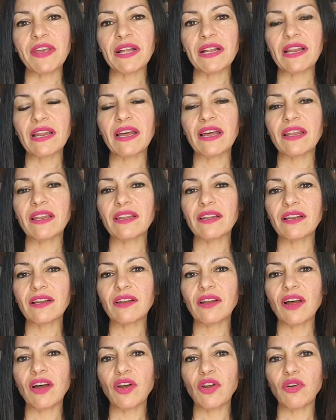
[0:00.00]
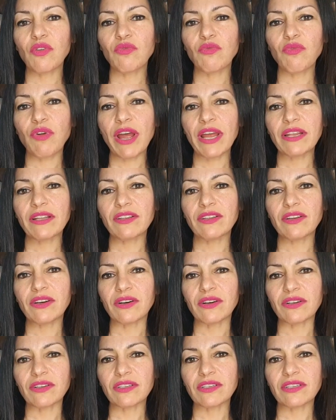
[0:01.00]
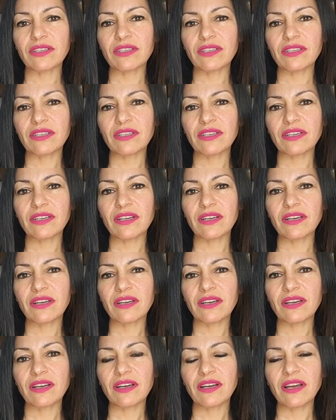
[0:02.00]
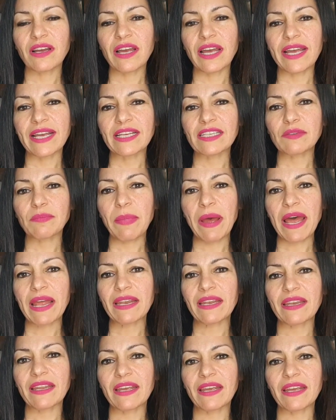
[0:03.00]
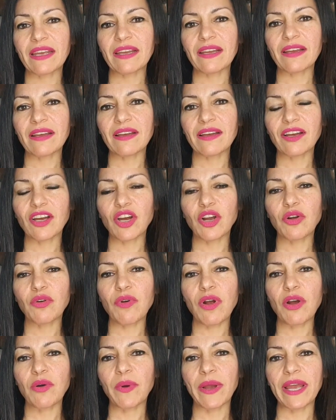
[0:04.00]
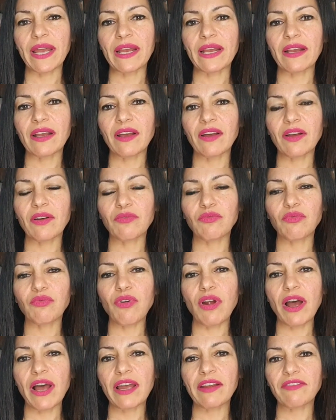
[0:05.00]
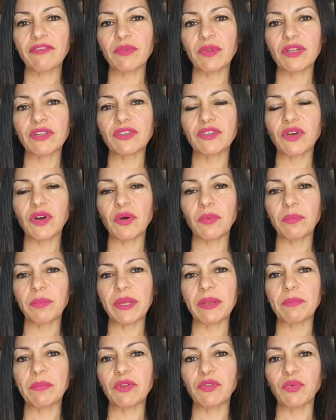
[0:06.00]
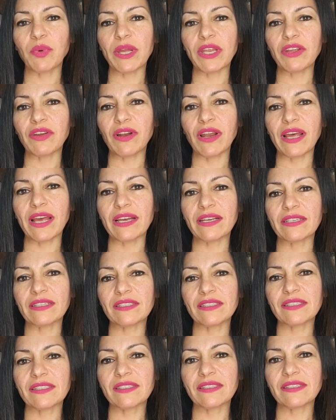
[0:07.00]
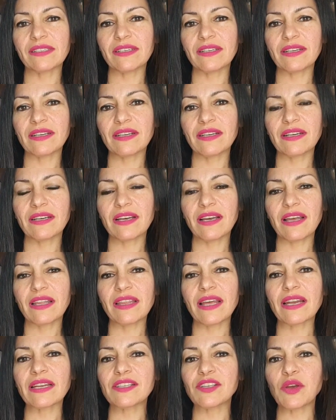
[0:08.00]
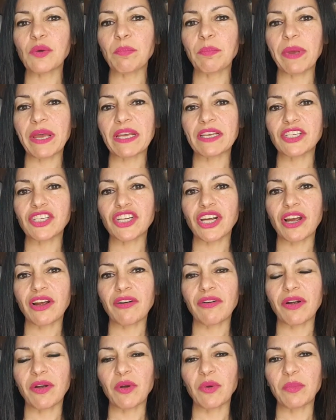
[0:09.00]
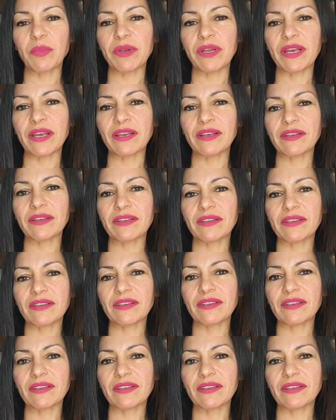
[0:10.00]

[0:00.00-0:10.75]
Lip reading: Feel a little red dot expanding, growing right from the top bit between your legs. That is your base chakra opening.